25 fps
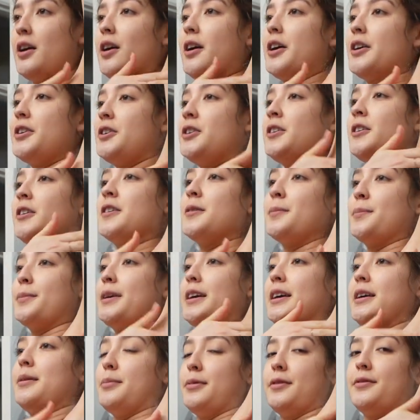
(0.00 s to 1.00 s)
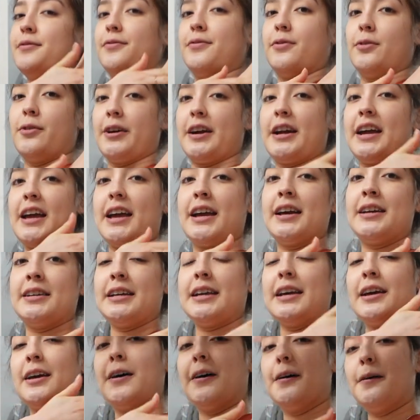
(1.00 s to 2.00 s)
on your armpit beforehand.
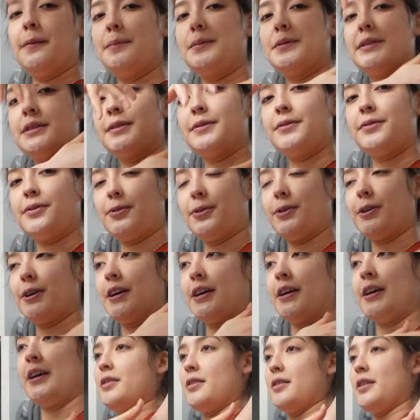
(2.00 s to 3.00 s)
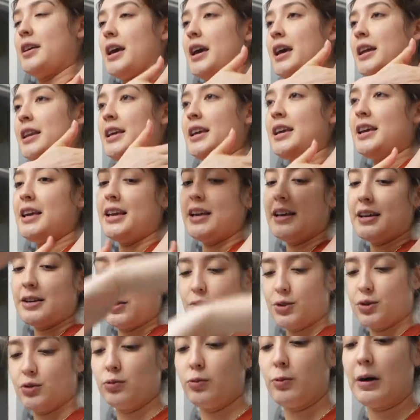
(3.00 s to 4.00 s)
It helps for any
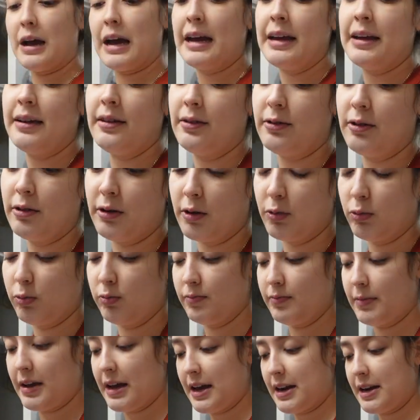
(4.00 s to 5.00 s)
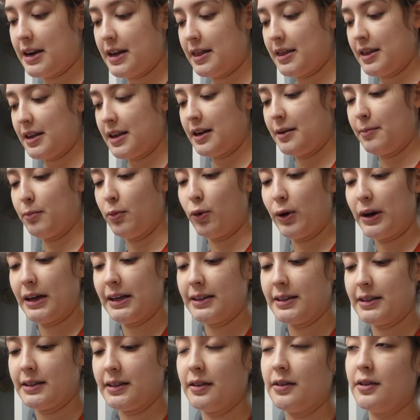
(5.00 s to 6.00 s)
sweat or anything
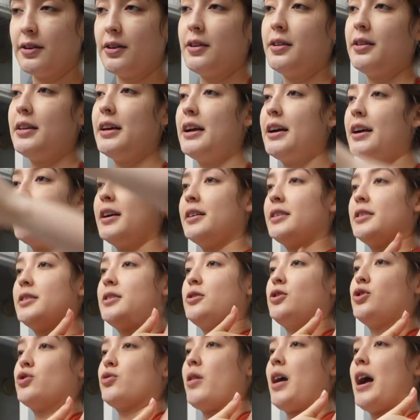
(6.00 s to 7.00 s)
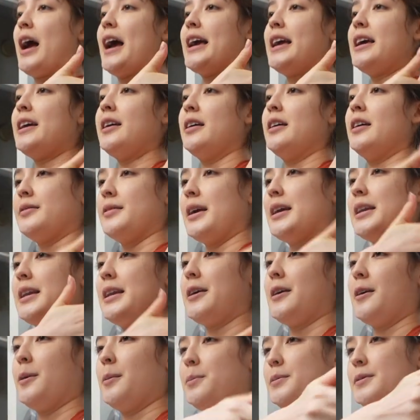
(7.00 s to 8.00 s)
moist under there to dry and
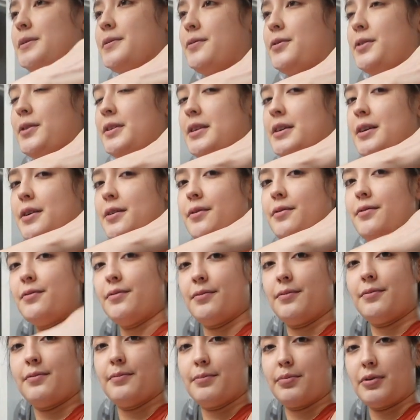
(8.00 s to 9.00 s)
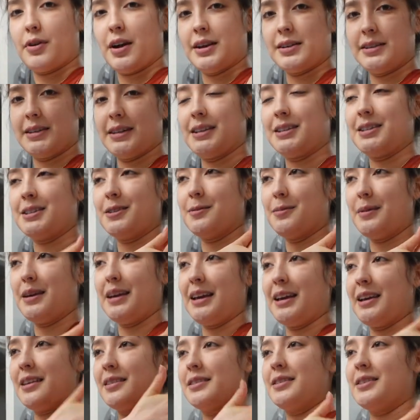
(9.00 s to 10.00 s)
it helps for the process to be
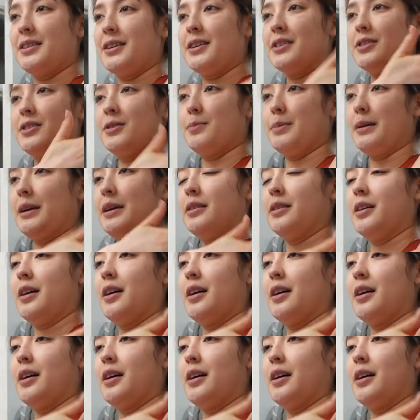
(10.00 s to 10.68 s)
easier to peel